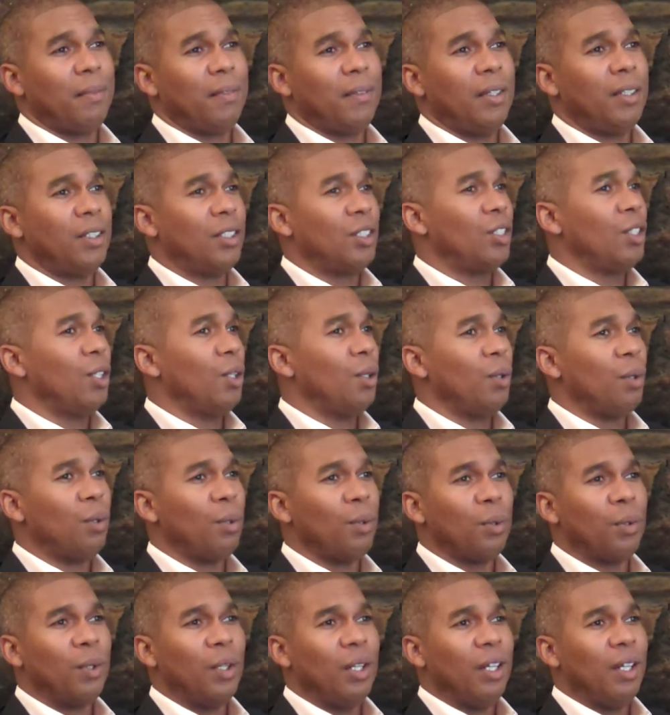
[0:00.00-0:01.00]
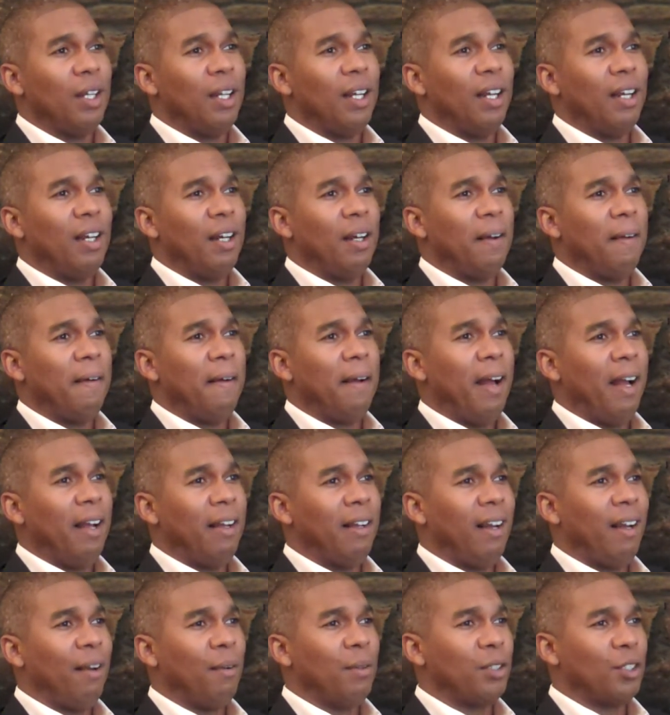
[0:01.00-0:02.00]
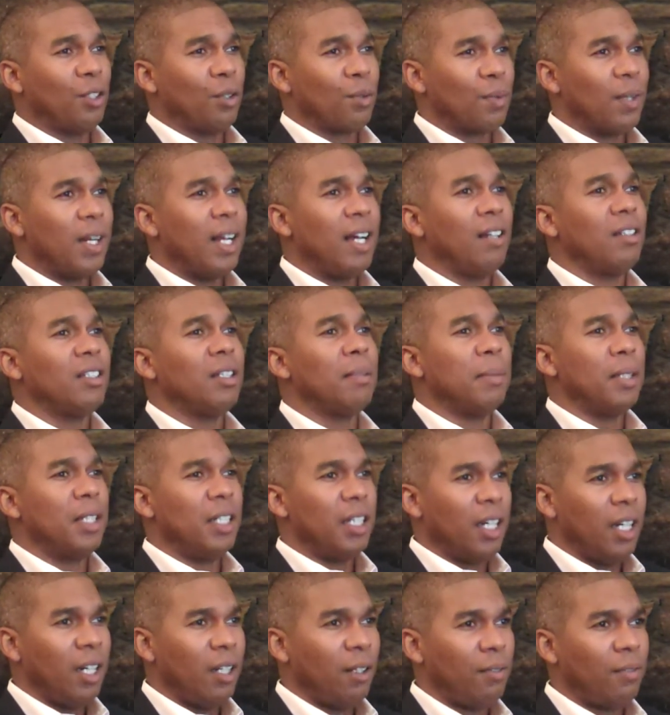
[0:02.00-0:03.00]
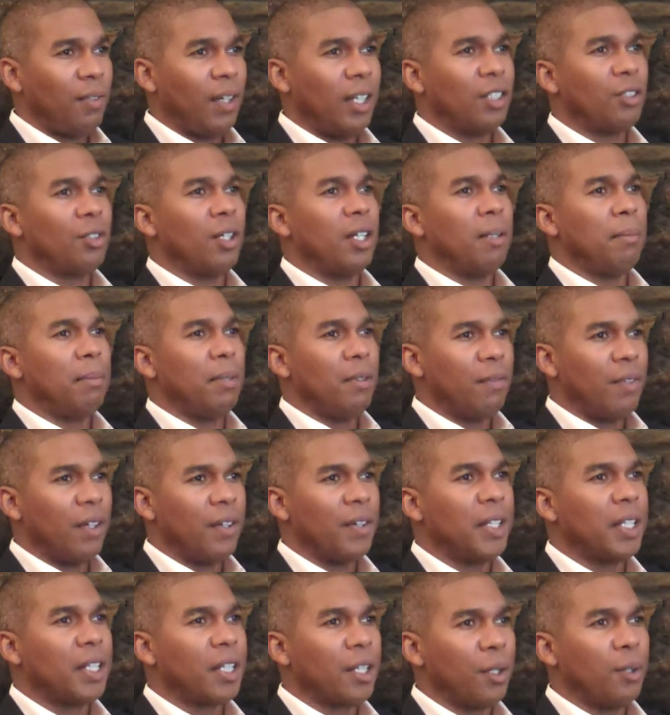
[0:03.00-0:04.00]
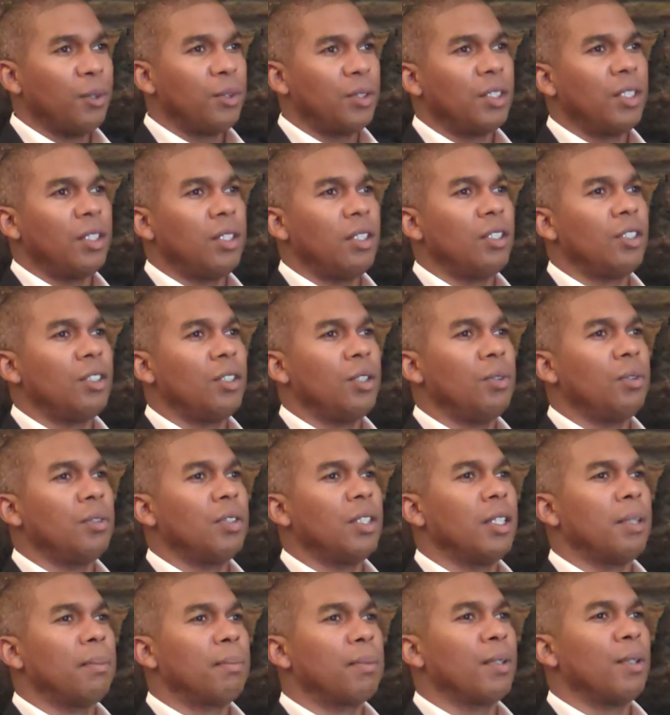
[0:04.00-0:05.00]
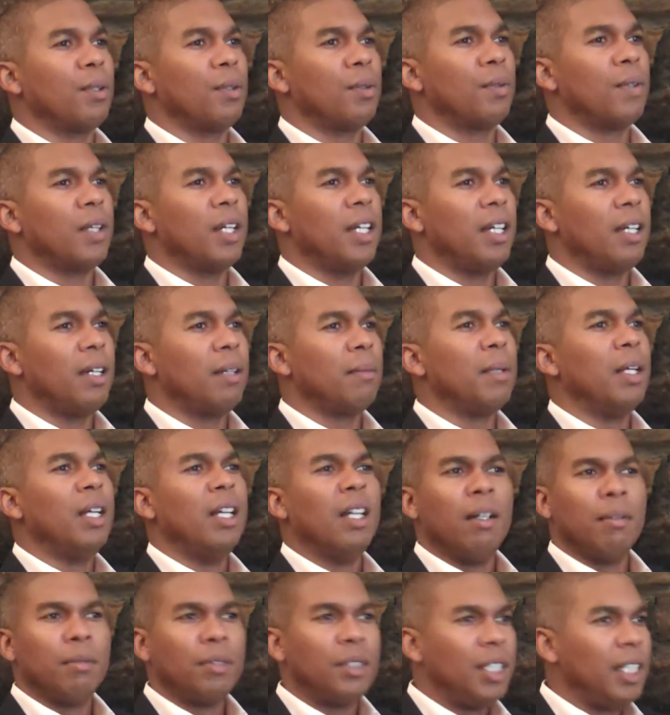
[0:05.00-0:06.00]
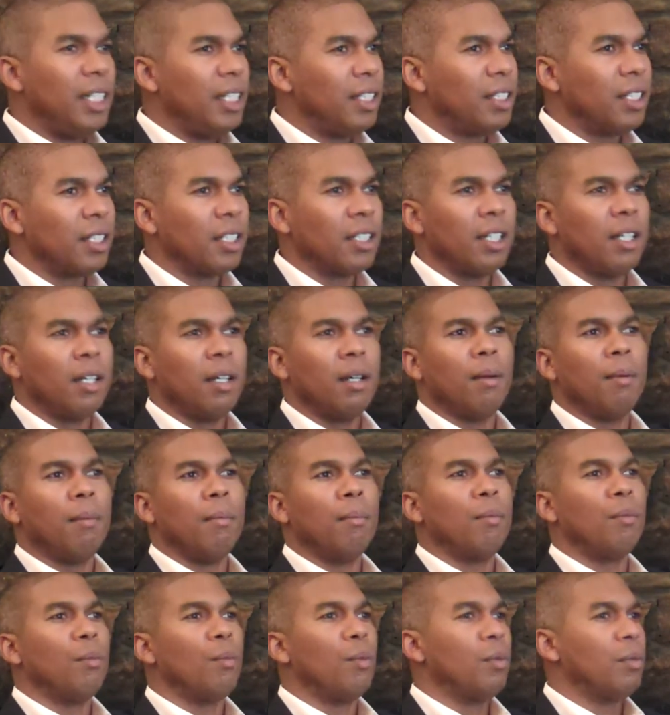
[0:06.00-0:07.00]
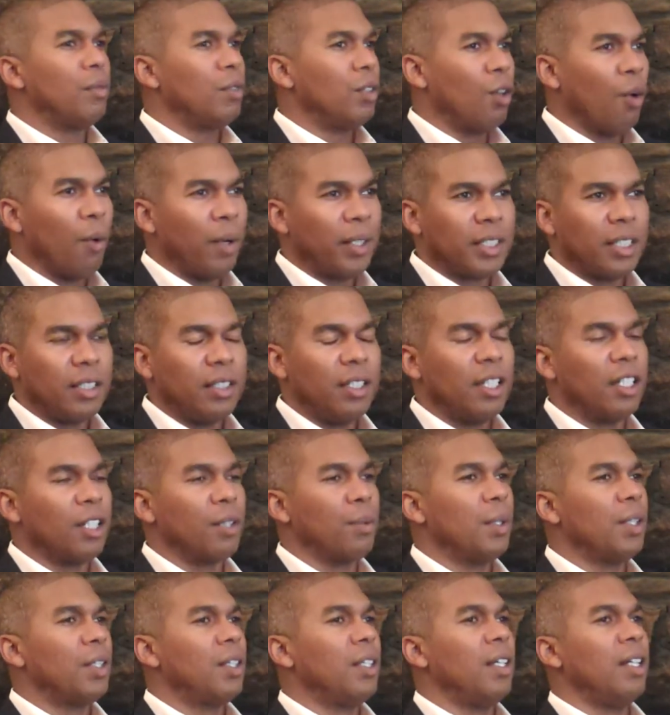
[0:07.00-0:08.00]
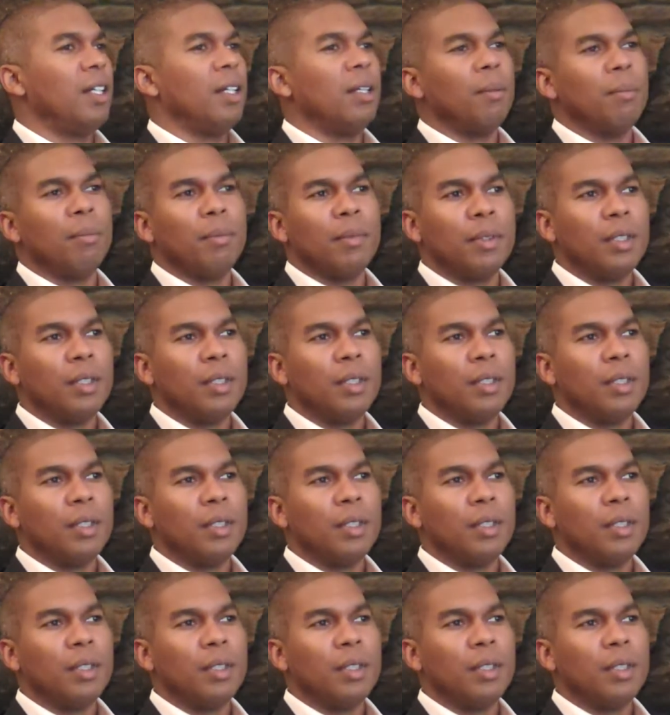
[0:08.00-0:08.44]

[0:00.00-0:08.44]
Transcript: And so I was around them enough. I try to be very close to the students in the program, teaching them, going to dinner with them,